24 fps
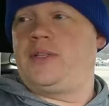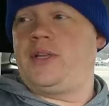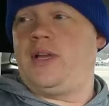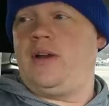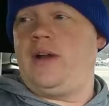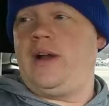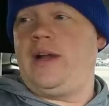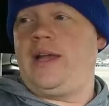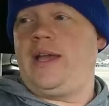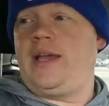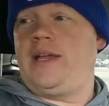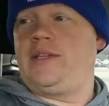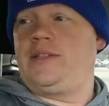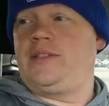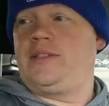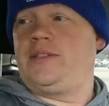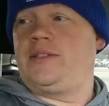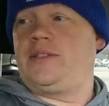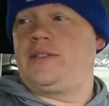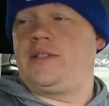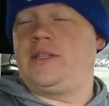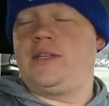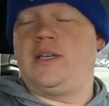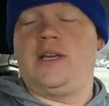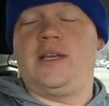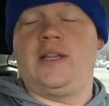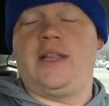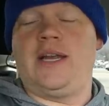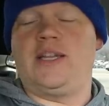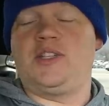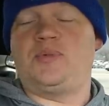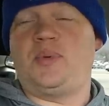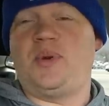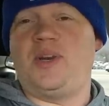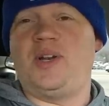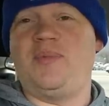Fahrenheit. So I guess
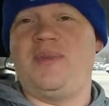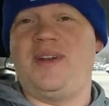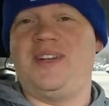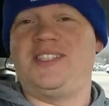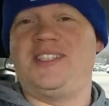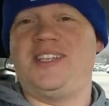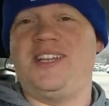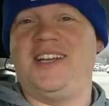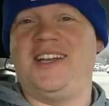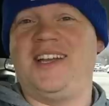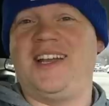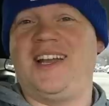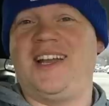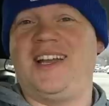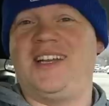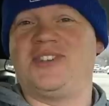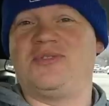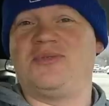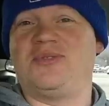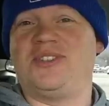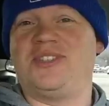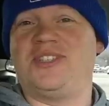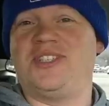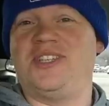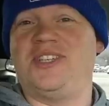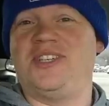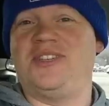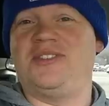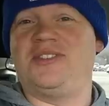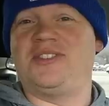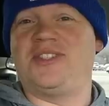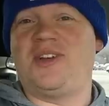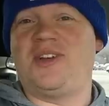that's pretty much it, guys. We'll see you as